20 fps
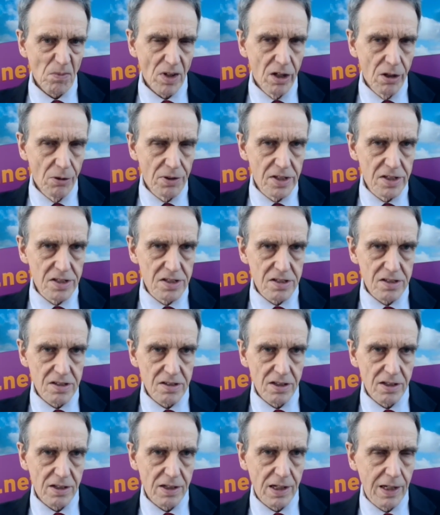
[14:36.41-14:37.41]
who is
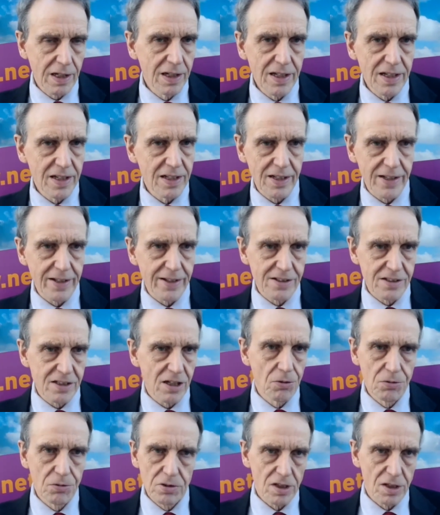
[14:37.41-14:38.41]
clearly
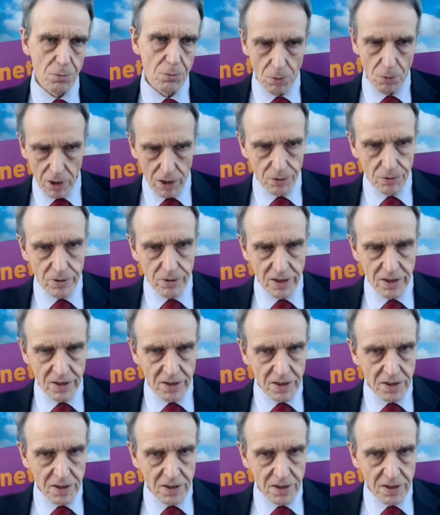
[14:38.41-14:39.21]
totally woke.